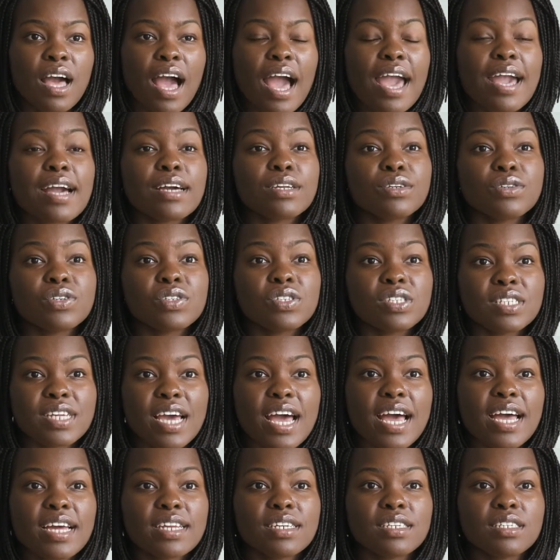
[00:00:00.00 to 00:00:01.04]
I
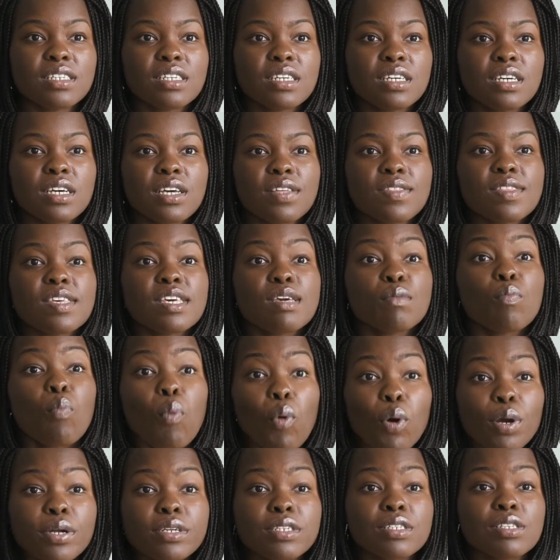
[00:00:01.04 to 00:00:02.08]
understand the
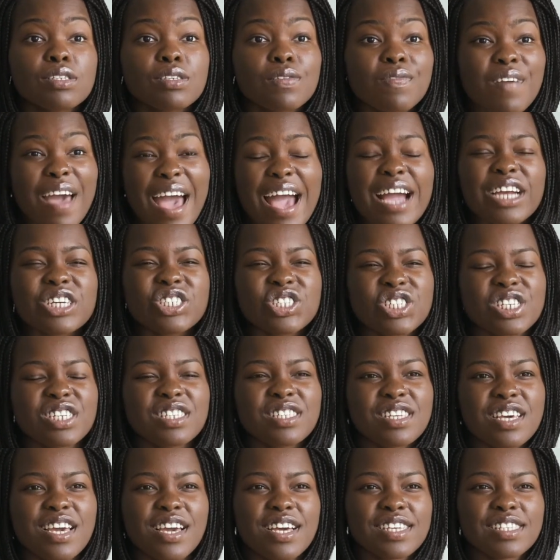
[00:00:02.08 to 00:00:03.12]
importance of actually
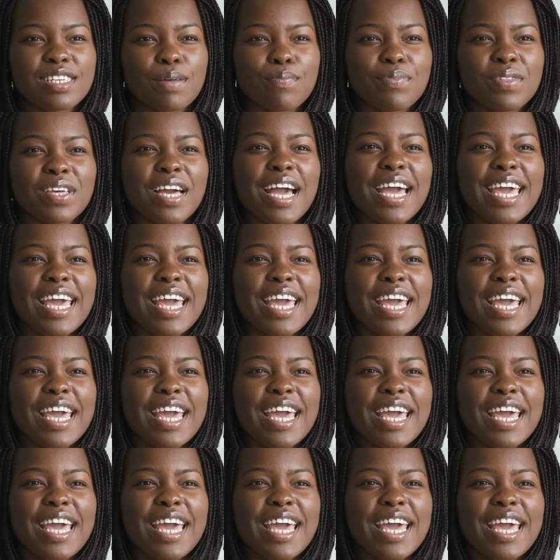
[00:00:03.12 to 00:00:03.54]
saying something.